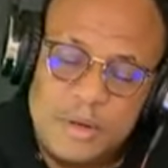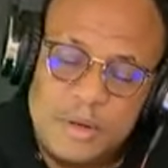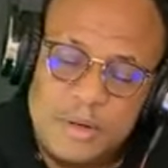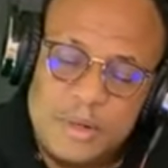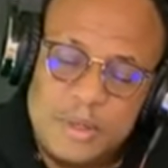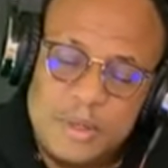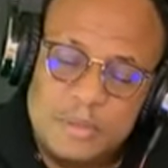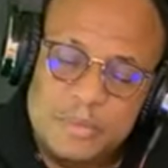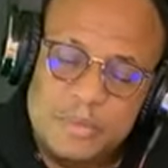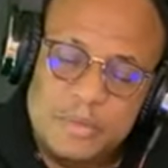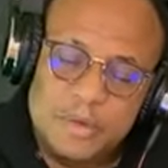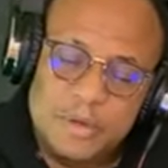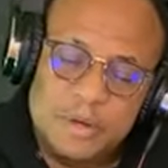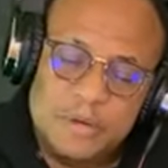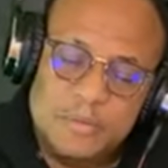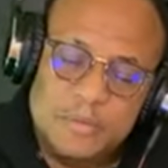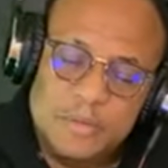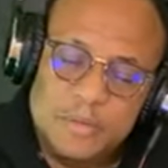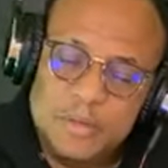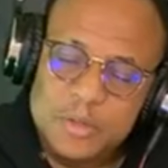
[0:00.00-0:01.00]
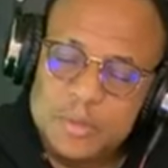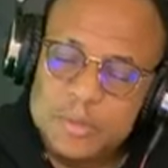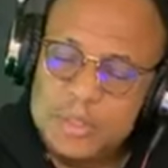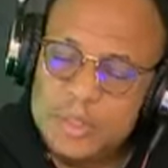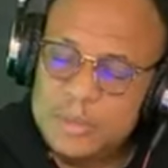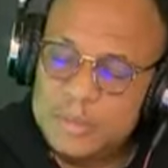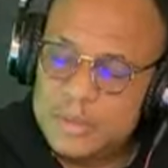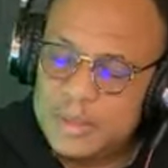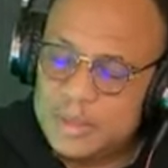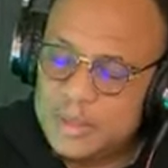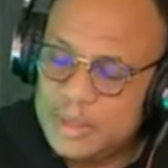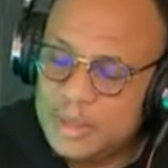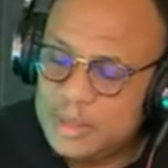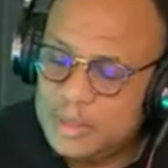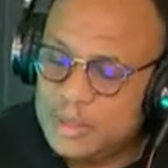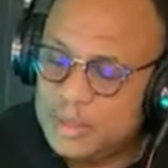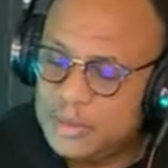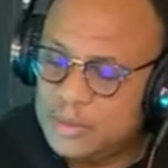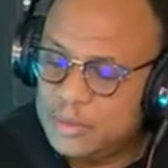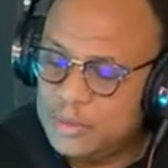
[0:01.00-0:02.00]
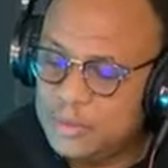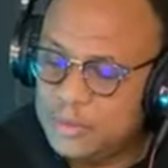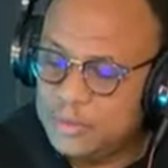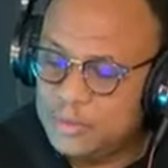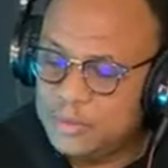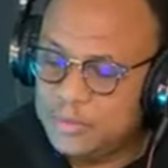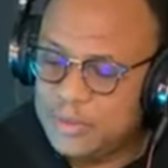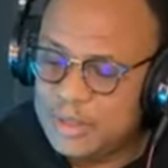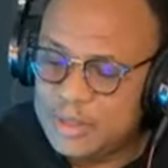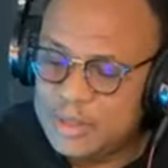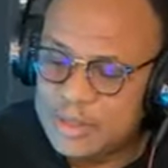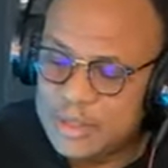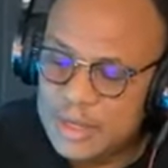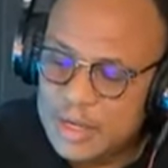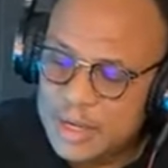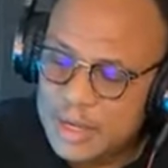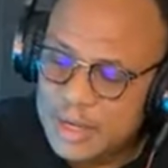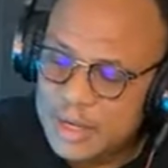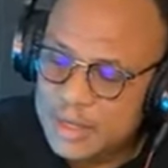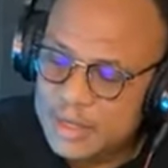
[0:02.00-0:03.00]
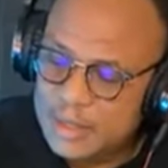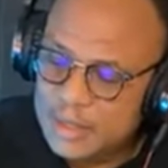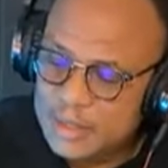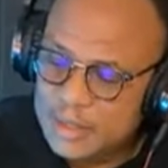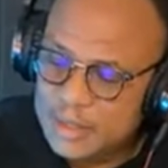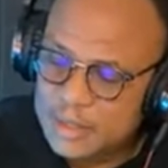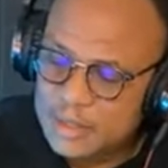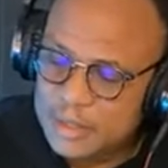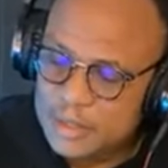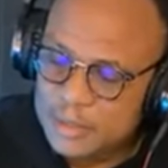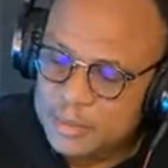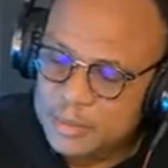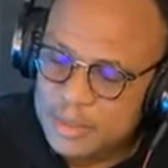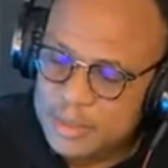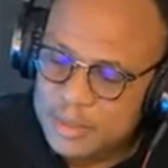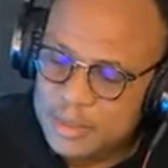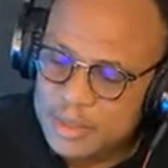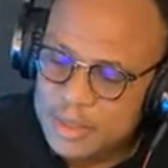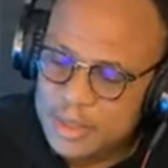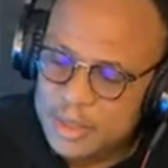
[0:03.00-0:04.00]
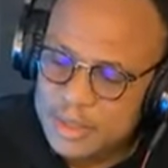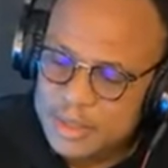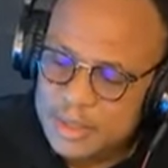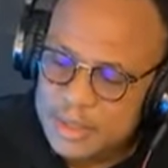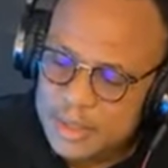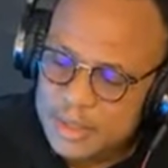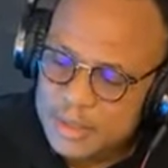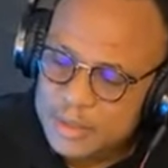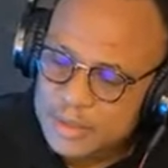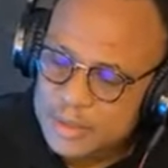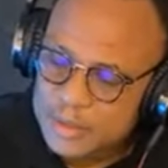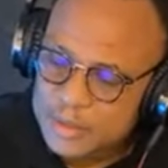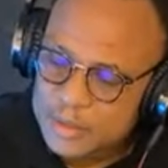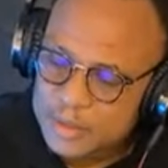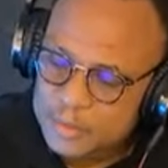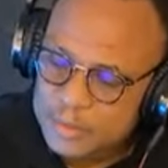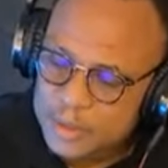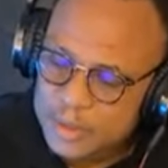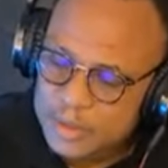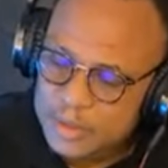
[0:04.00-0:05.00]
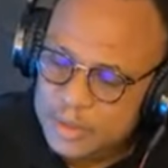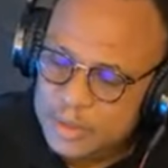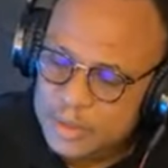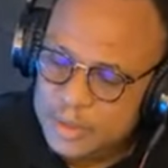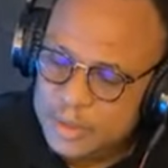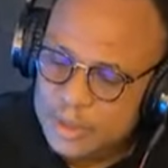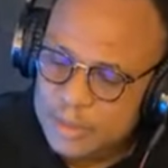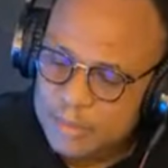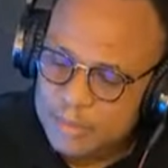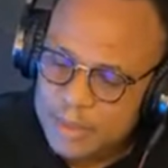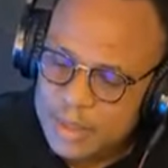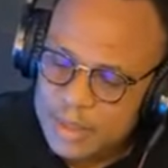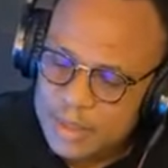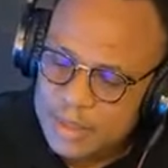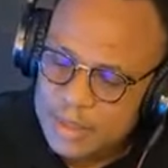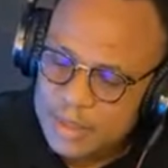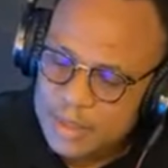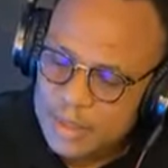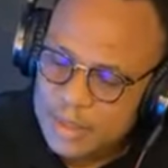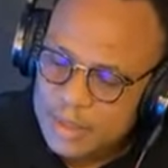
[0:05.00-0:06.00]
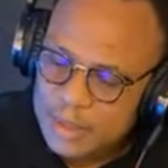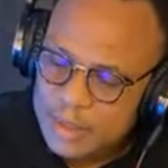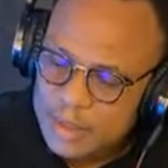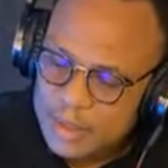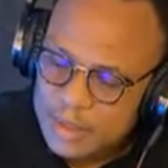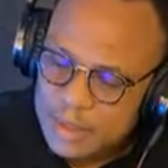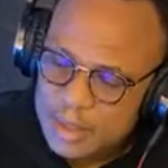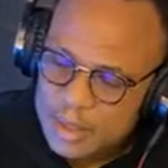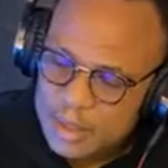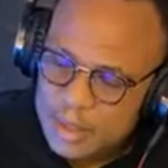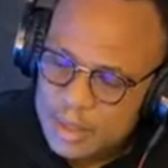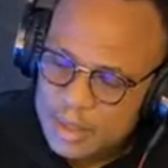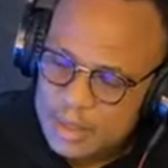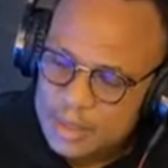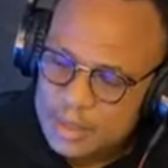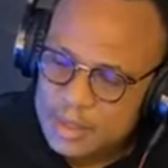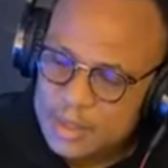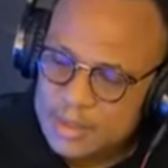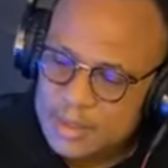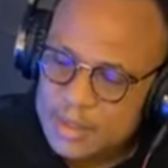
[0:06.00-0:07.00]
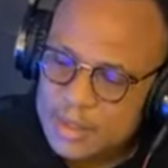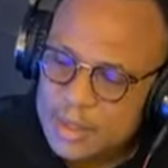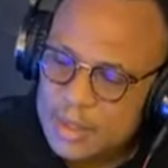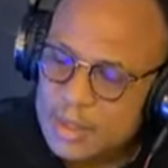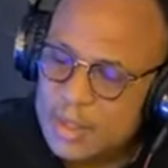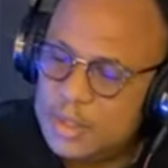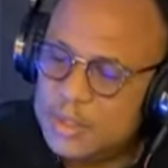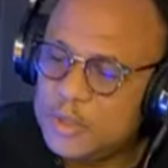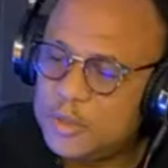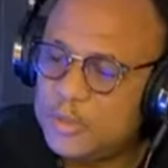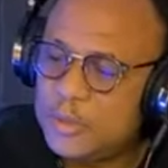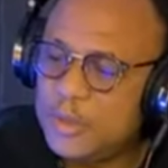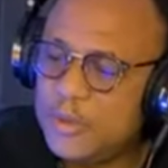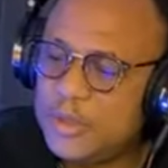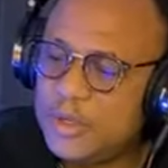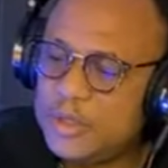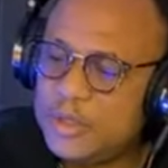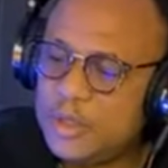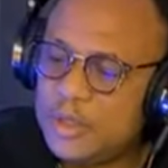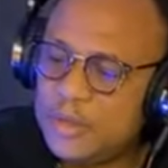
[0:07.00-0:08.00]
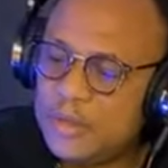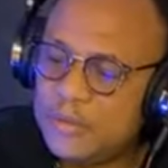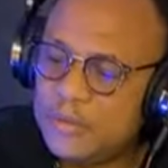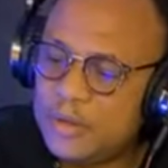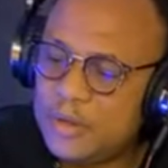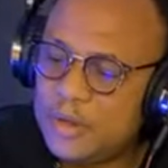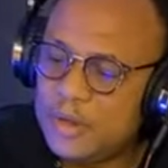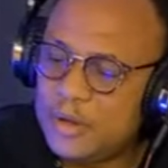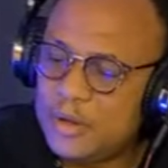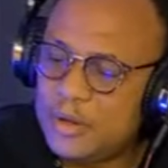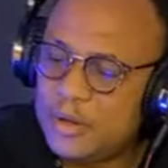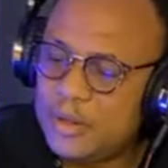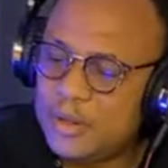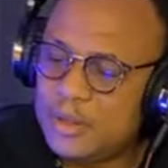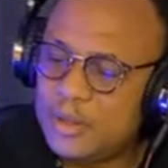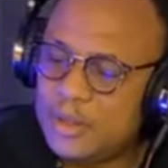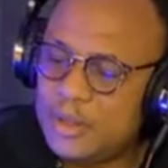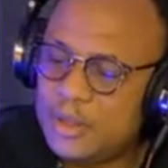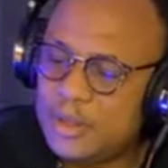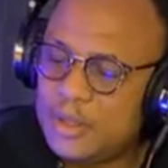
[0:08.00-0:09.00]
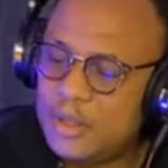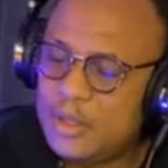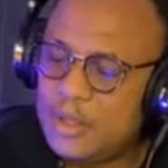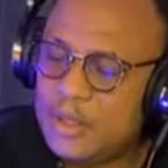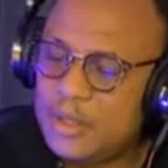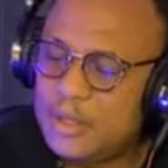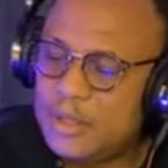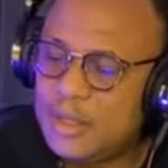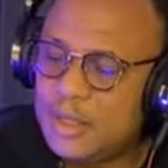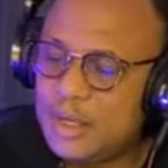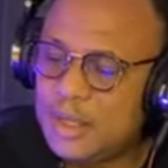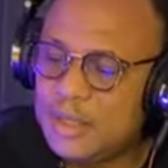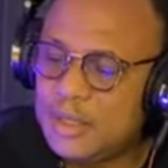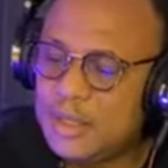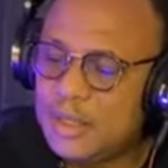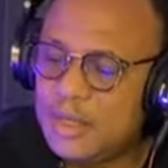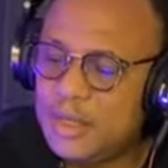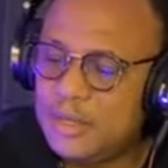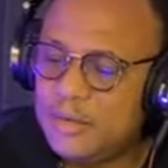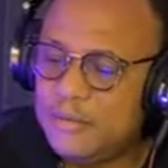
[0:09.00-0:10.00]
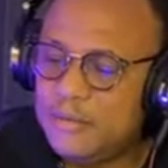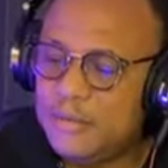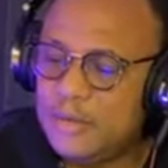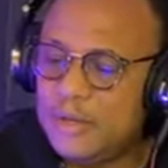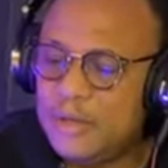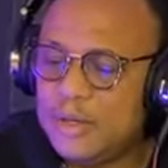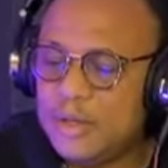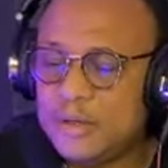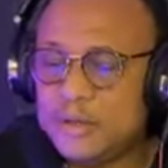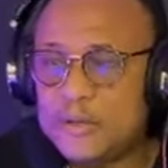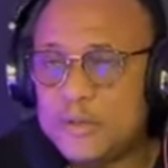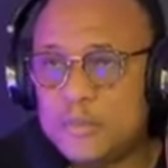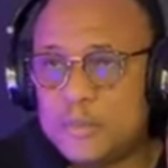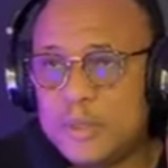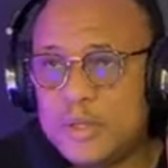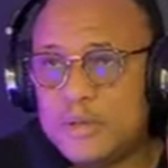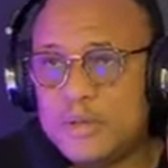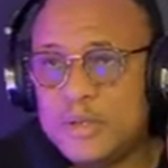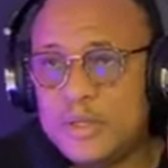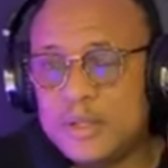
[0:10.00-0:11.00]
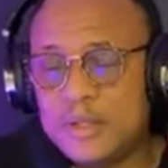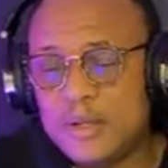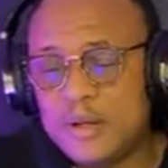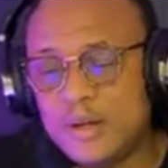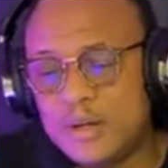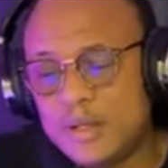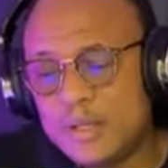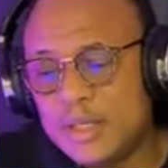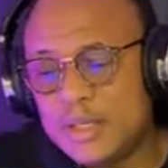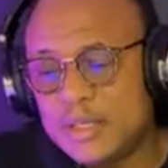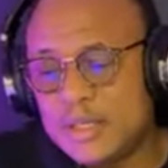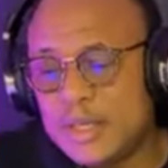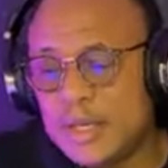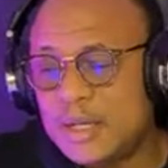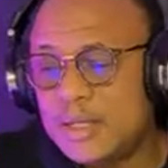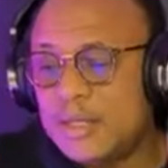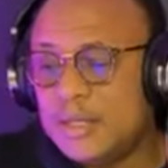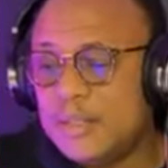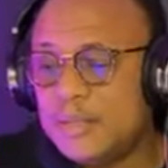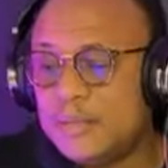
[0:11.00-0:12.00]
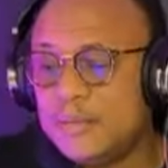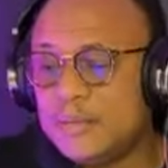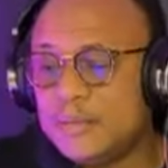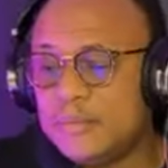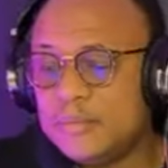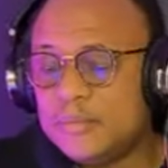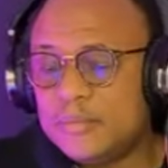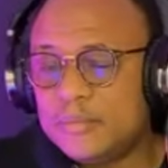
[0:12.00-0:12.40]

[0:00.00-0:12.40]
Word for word: You know, in the book of Job, chapter 32, verse 9, the scripture says, There is a spirit in a man, and it is the inspiration of God that give your spirit understanding.